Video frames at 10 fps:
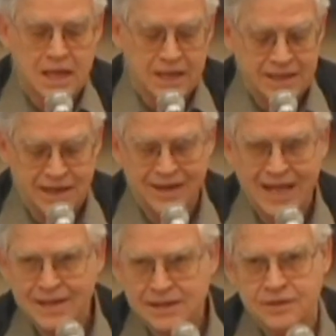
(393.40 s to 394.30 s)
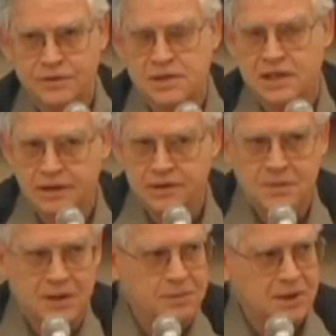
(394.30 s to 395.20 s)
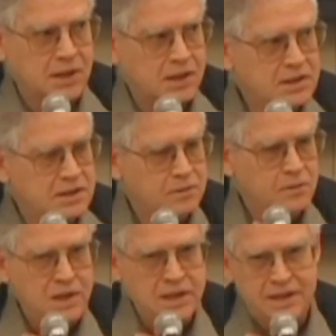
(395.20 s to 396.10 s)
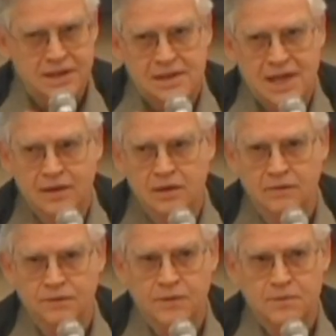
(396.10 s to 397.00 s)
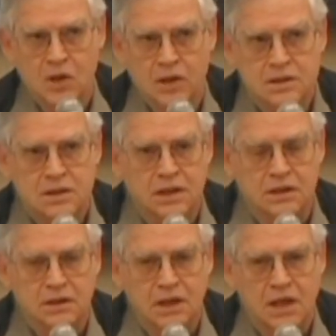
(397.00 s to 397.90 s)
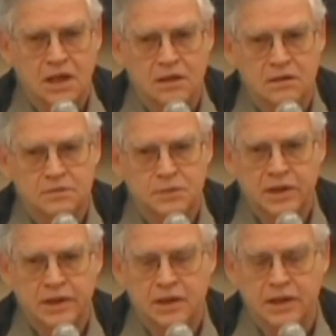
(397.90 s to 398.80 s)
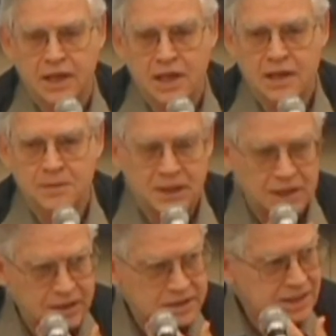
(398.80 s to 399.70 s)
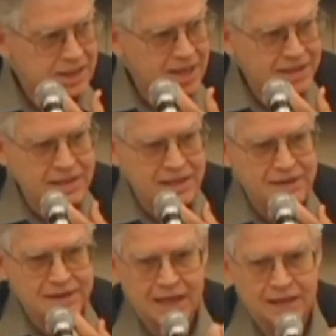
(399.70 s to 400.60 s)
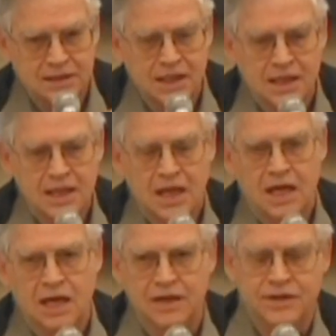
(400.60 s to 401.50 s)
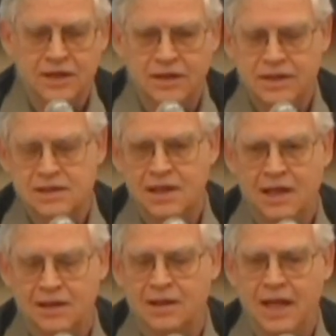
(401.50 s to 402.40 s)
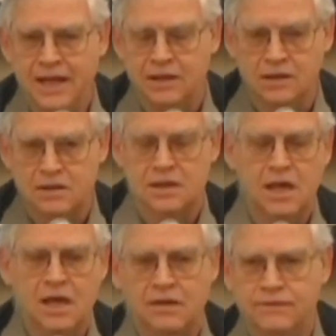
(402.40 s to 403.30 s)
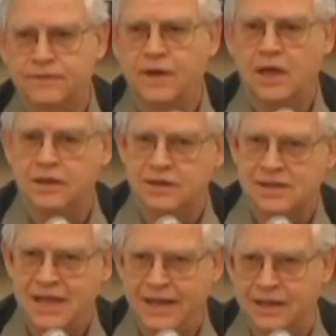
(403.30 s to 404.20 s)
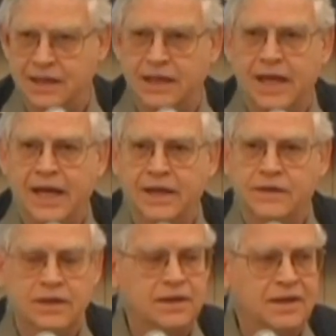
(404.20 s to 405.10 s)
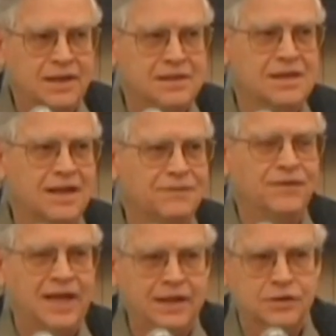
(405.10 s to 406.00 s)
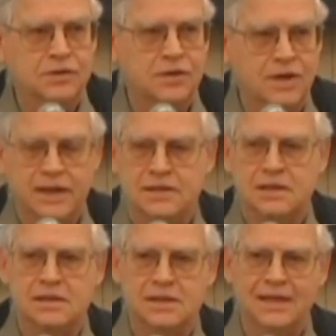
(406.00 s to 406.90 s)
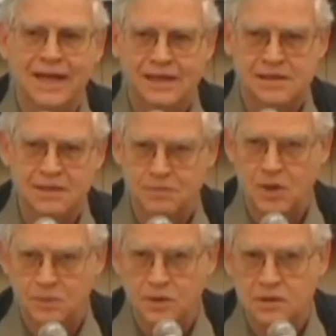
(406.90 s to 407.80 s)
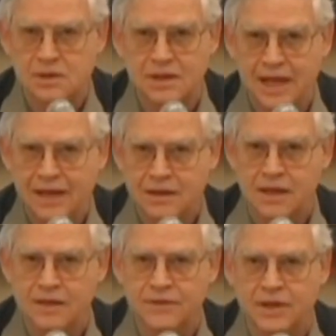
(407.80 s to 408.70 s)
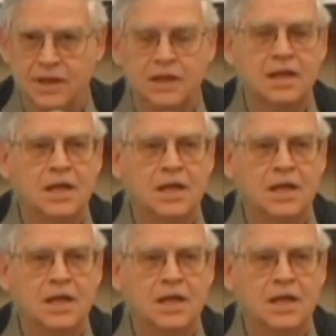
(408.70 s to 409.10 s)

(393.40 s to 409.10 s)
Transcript: Now, that's interesting to me because one of the things I learned from Marxian political economy is the idea that there are these kind of layers of understanding, and that things like financial crisis and asset bubbles and that kind of thing